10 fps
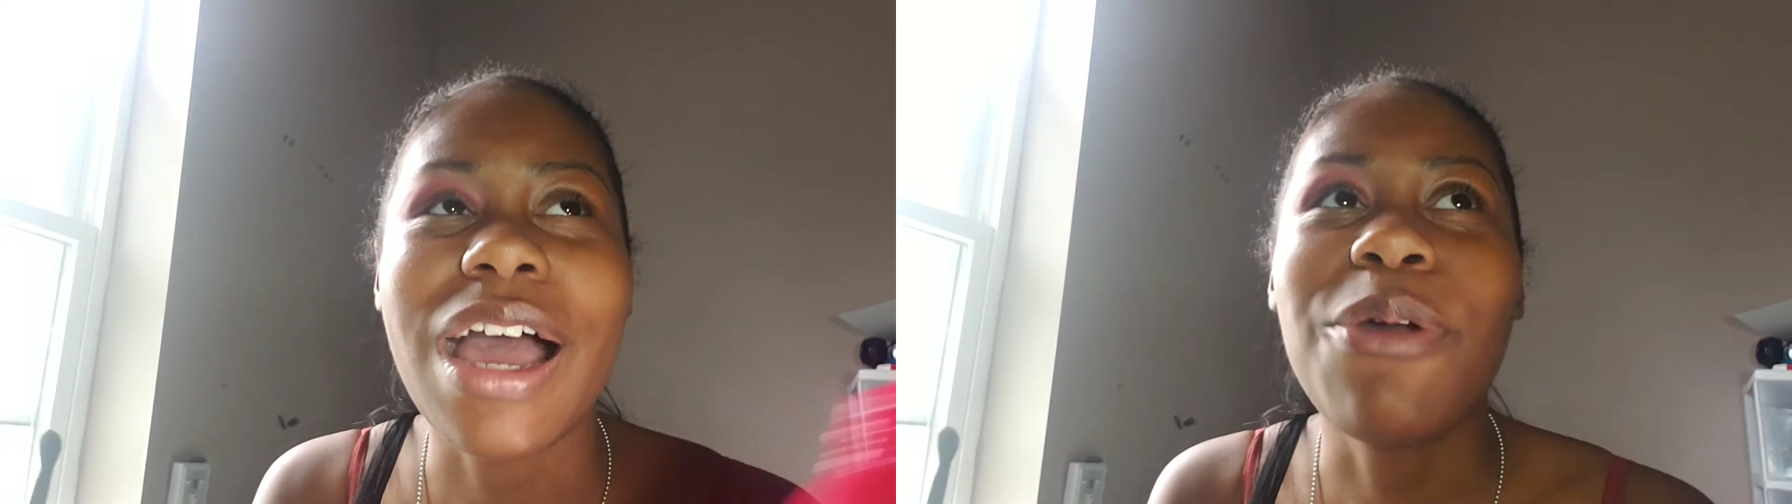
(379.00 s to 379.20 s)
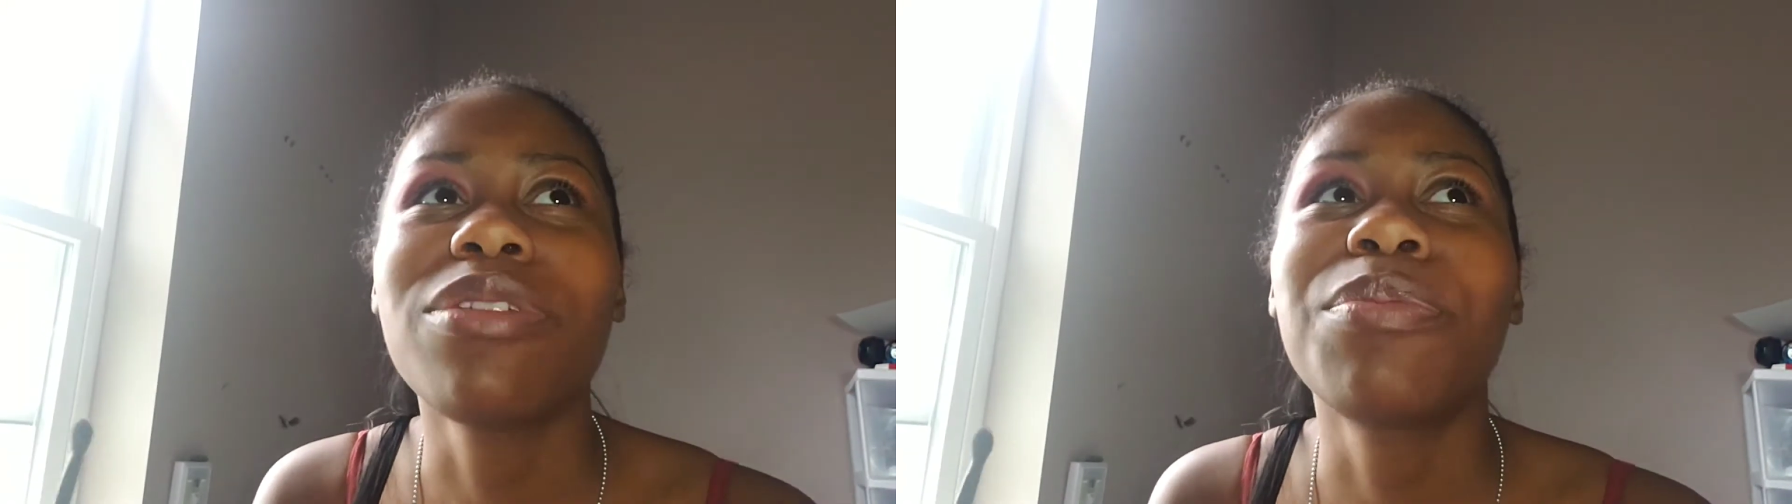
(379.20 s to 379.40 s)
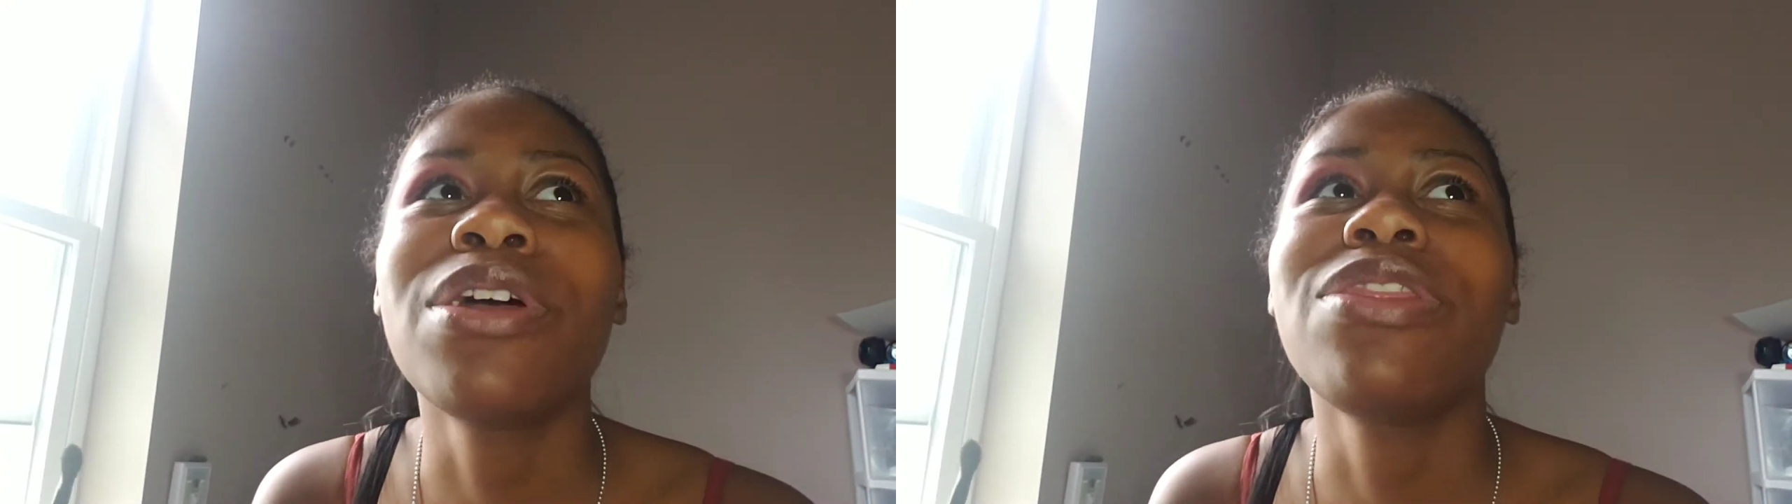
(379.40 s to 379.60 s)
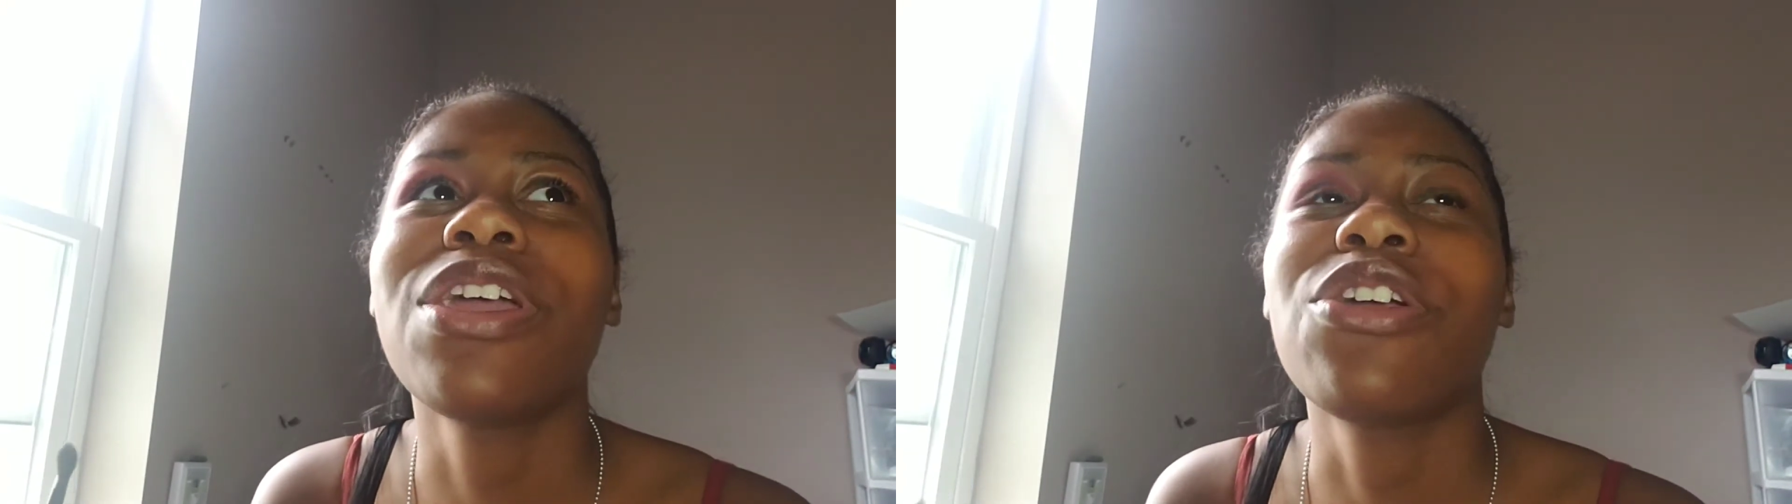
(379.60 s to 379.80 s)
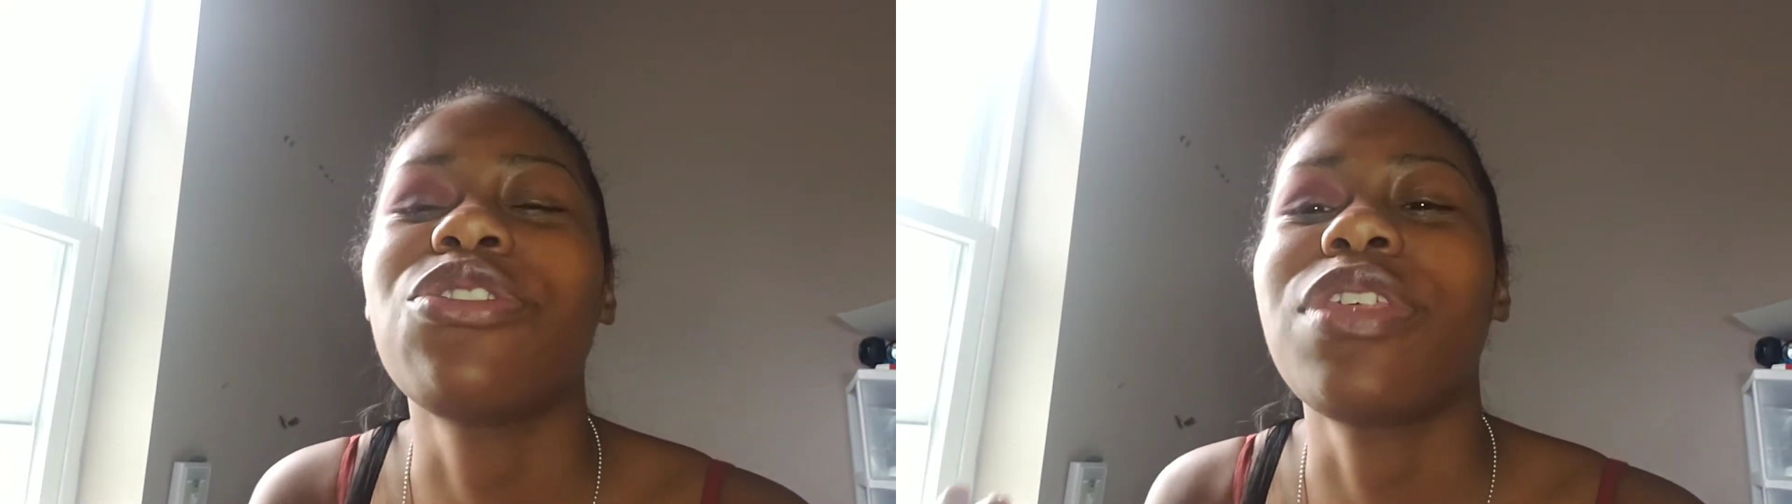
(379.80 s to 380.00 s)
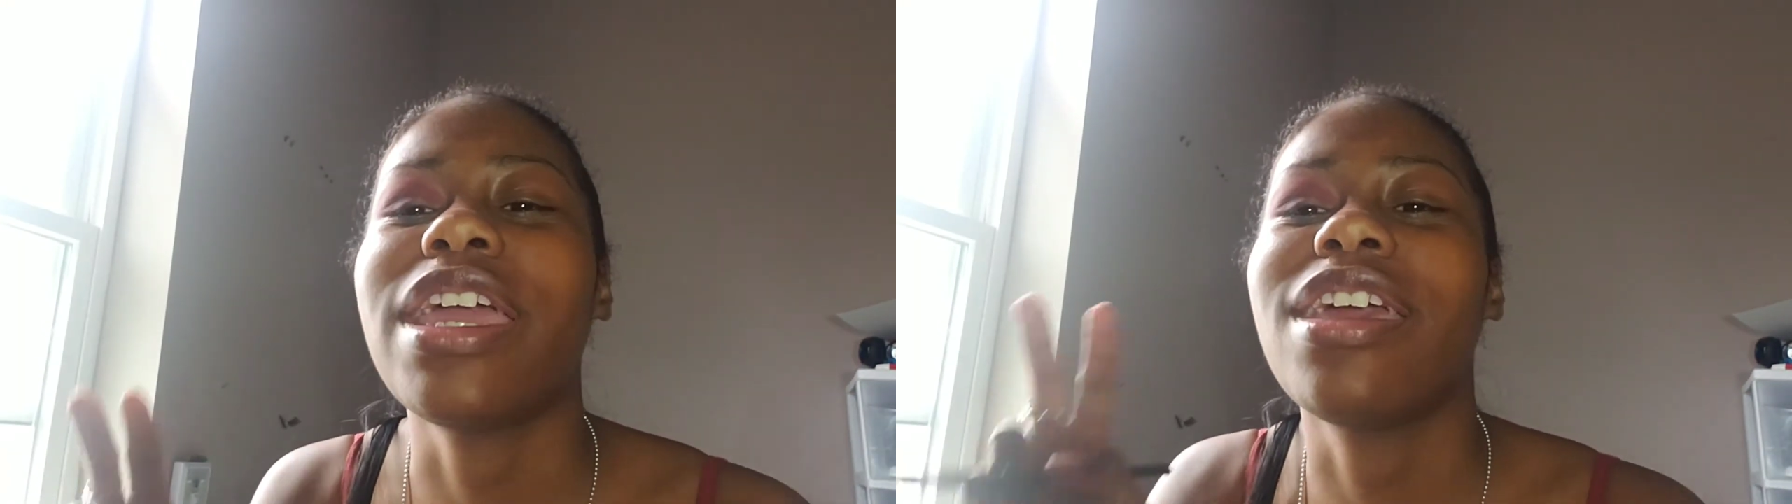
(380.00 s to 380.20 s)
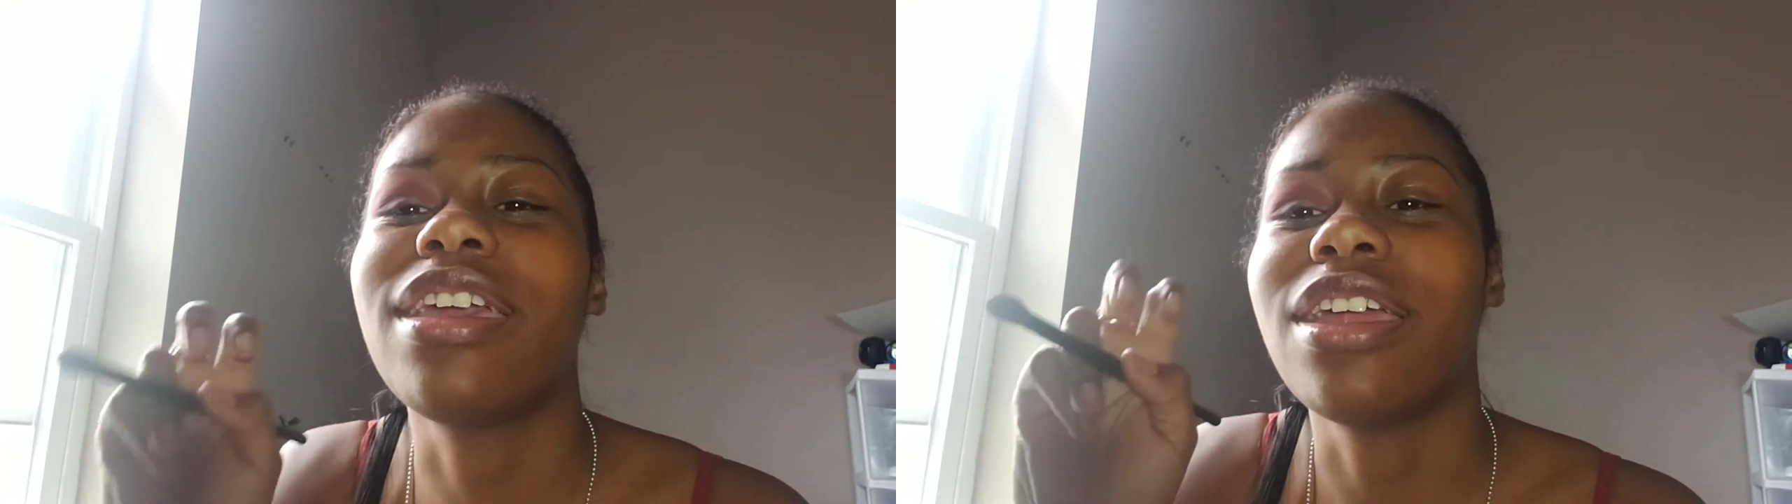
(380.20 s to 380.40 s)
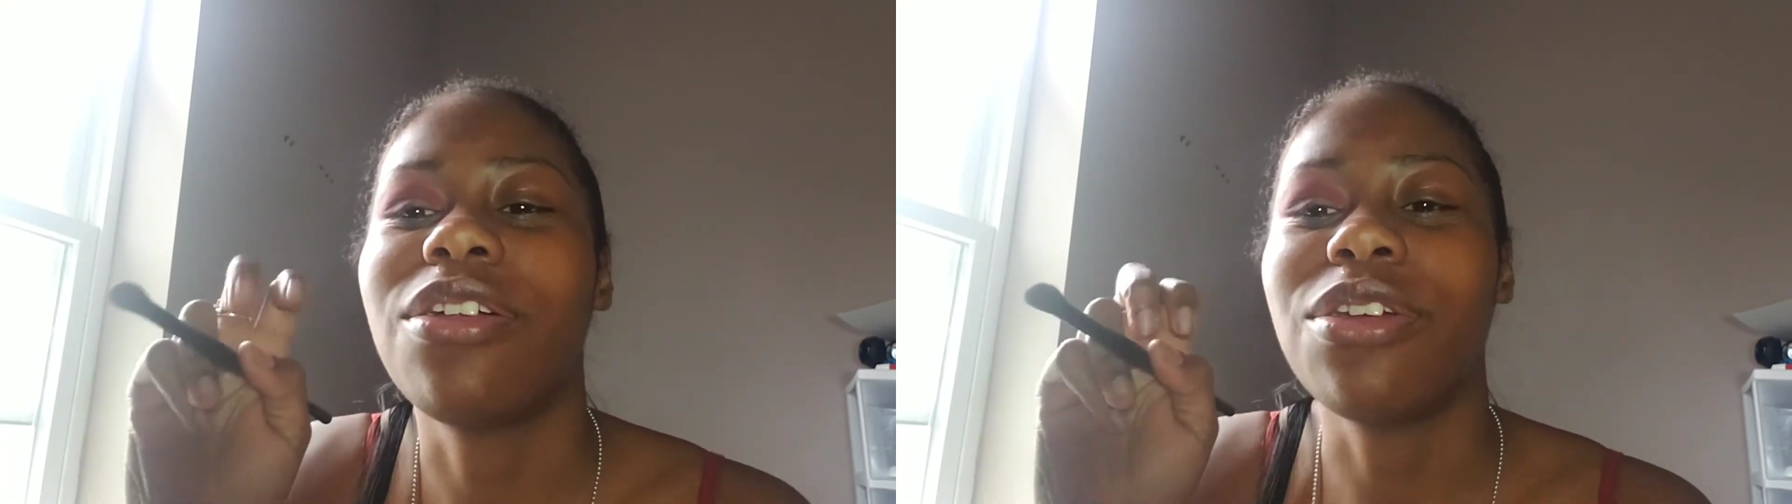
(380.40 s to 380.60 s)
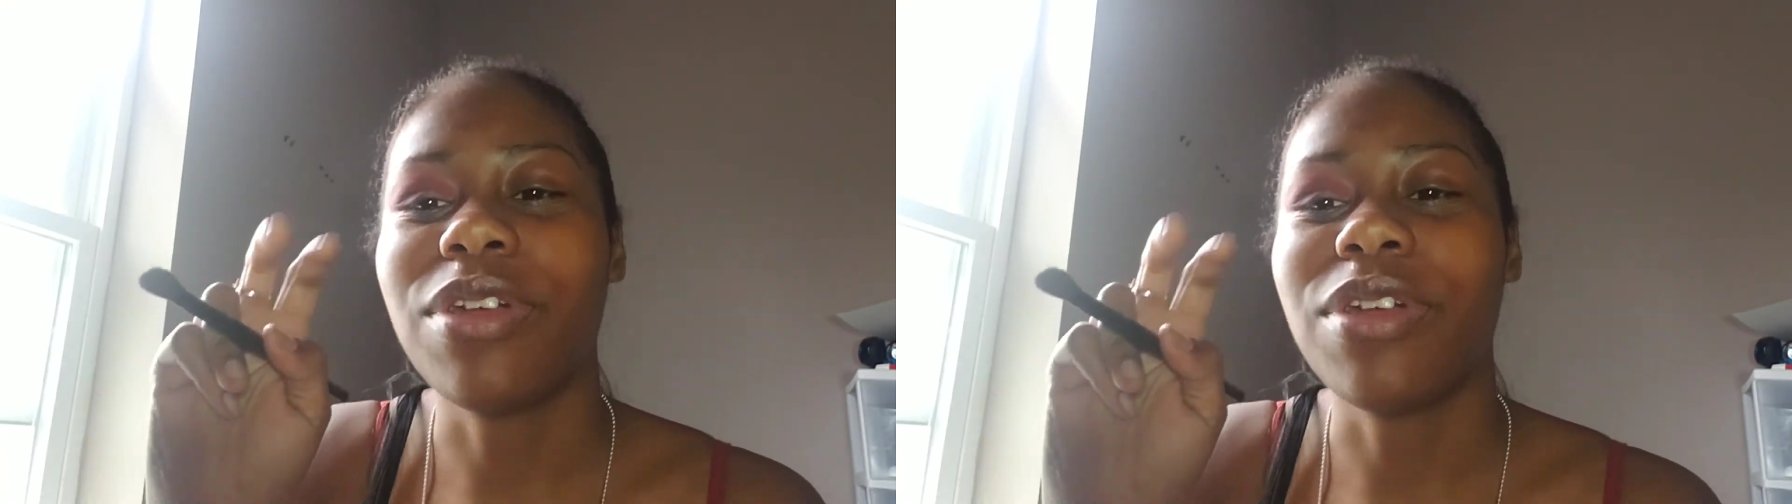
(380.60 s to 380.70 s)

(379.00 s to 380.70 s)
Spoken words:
I was put there so that I could get on the